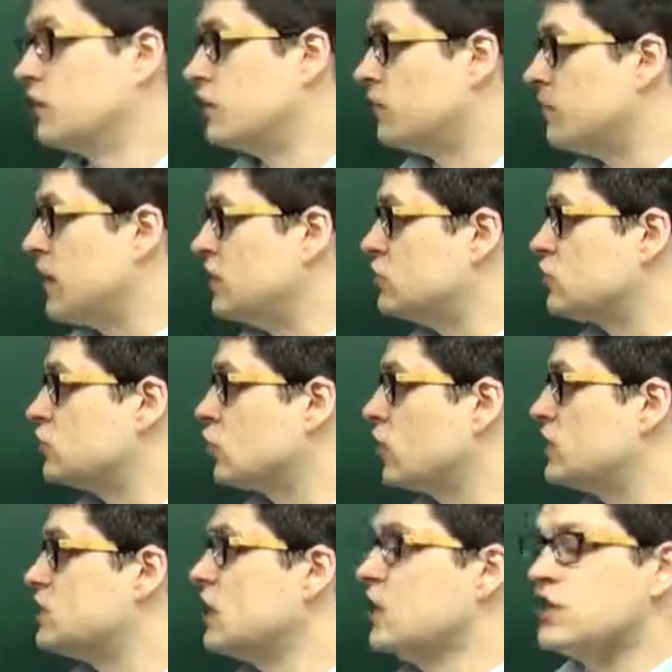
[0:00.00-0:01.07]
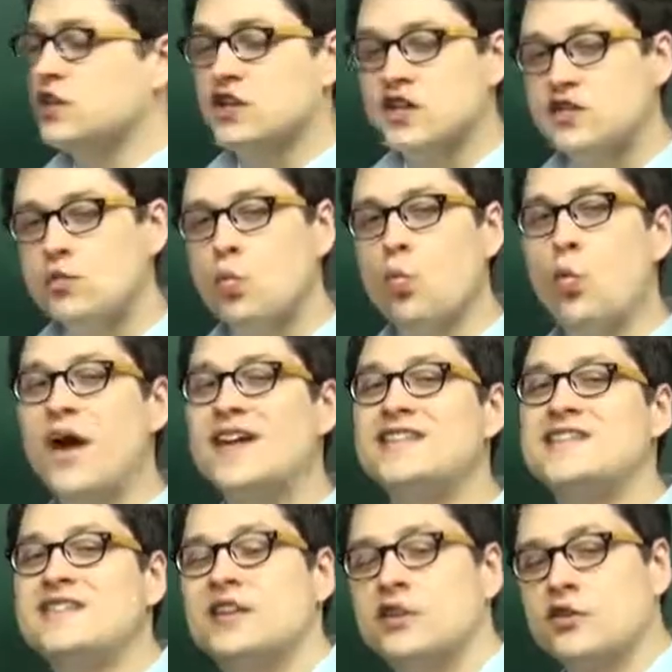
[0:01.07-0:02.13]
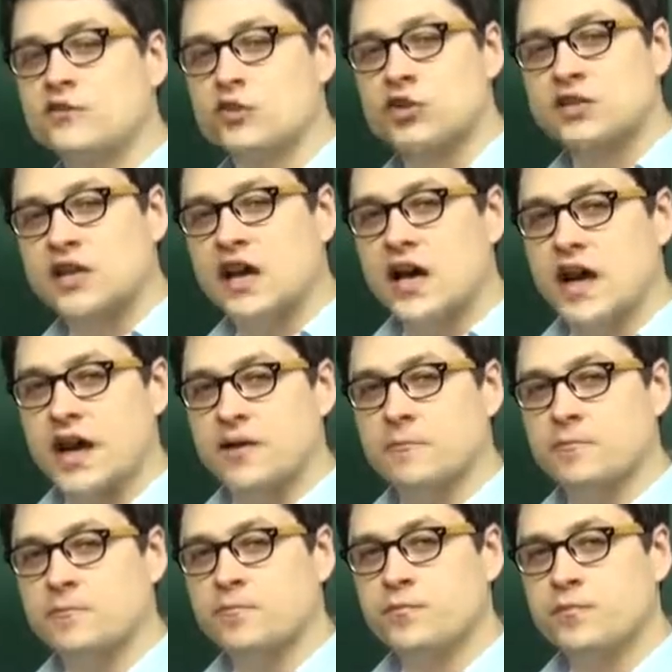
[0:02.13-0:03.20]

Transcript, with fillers: You've made your choice. You didn't waste any of your time,